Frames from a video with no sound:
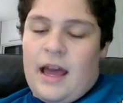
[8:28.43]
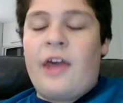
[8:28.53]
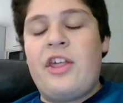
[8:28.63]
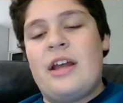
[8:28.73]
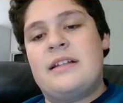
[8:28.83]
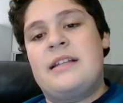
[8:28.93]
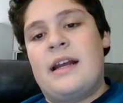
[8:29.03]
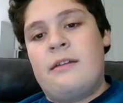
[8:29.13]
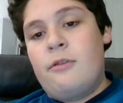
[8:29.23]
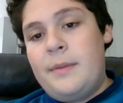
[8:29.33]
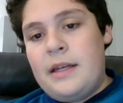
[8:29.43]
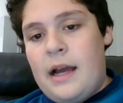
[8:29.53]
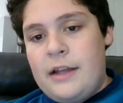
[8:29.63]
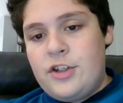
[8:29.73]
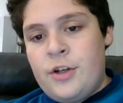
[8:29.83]
I think in second will be
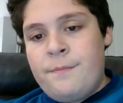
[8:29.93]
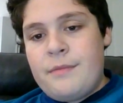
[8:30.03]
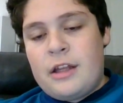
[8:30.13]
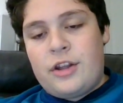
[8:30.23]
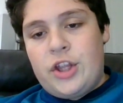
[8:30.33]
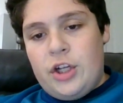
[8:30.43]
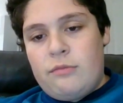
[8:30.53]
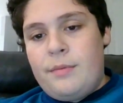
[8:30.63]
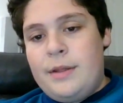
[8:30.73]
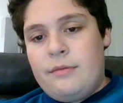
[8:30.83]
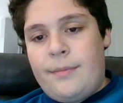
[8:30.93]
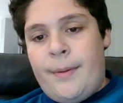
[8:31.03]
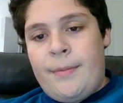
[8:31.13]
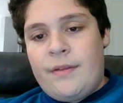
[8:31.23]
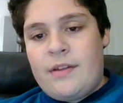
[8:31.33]
Niger, and third will be the
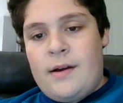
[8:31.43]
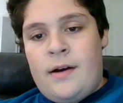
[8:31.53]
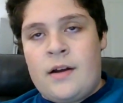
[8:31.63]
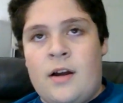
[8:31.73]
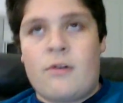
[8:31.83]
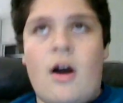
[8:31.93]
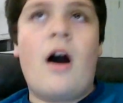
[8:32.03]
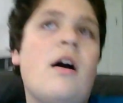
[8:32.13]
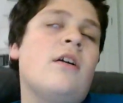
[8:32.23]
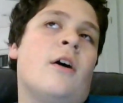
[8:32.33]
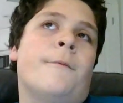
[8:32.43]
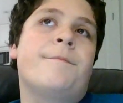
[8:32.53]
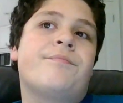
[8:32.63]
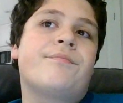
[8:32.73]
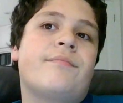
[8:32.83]
Republic of the Congo. Congo!
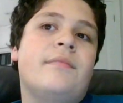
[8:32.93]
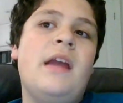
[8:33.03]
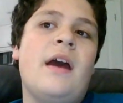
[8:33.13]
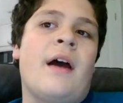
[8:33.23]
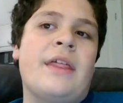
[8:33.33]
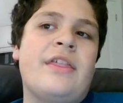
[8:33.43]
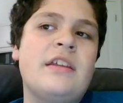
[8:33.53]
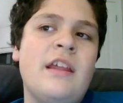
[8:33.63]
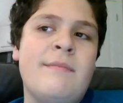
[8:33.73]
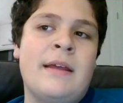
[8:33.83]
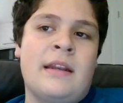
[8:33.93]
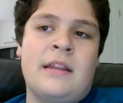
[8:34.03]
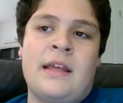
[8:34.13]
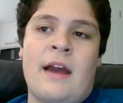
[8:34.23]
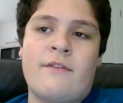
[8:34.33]
Yeah, I think they made
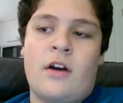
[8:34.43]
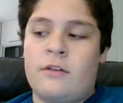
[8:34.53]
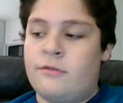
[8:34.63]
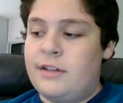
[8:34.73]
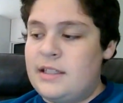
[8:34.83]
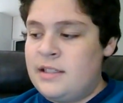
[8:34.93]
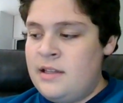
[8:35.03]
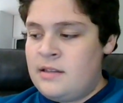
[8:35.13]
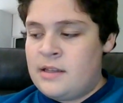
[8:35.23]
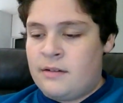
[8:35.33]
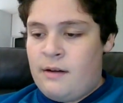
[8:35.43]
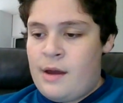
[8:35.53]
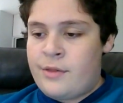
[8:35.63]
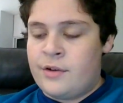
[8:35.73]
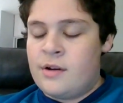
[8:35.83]
the AFCON recently,
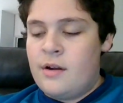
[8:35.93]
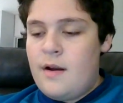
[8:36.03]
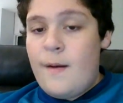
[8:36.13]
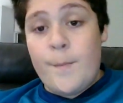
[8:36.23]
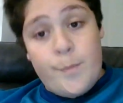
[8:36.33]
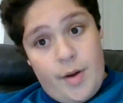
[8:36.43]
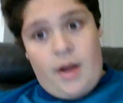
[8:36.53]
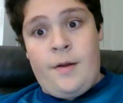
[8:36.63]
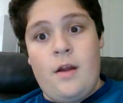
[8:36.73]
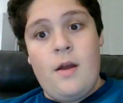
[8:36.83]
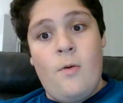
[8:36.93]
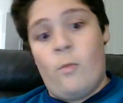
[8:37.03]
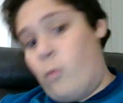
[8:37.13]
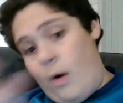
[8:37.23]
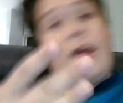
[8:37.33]
rather. But
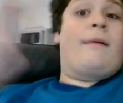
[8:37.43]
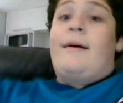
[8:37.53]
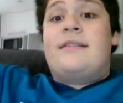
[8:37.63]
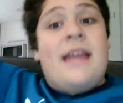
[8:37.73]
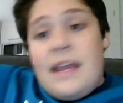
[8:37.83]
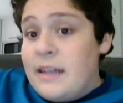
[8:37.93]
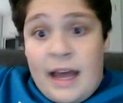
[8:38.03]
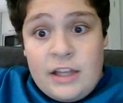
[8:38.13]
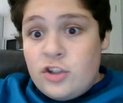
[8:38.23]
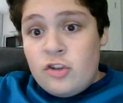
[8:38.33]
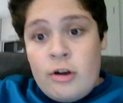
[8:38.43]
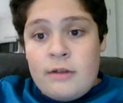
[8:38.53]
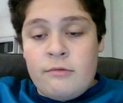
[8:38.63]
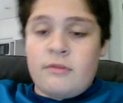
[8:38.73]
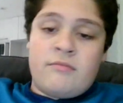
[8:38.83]
why am I saying Niger right
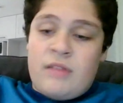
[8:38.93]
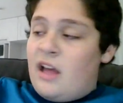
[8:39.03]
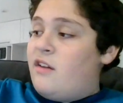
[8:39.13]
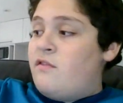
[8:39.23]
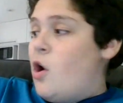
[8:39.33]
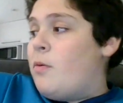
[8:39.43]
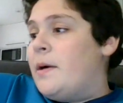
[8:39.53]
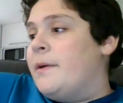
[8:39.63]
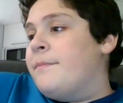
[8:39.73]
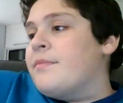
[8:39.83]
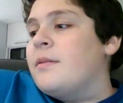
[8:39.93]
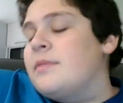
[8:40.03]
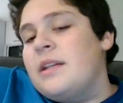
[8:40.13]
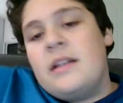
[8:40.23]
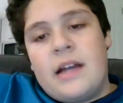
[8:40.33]
out of nowhere? I'm
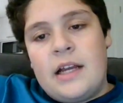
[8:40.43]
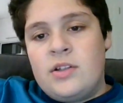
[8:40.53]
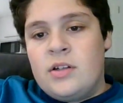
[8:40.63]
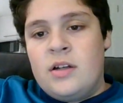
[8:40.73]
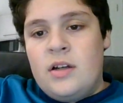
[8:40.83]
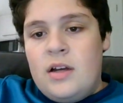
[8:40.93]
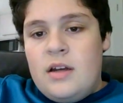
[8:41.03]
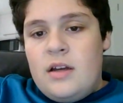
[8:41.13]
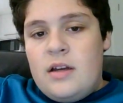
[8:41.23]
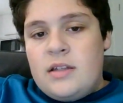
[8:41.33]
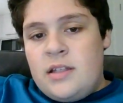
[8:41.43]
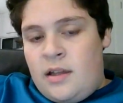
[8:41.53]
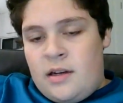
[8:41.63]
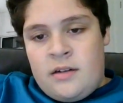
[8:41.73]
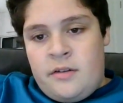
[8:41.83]
saying Niger. It's
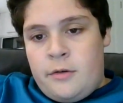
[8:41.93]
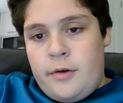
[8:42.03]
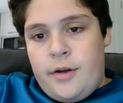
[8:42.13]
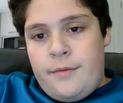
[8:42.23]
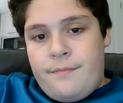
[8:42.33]
not out of nowhere.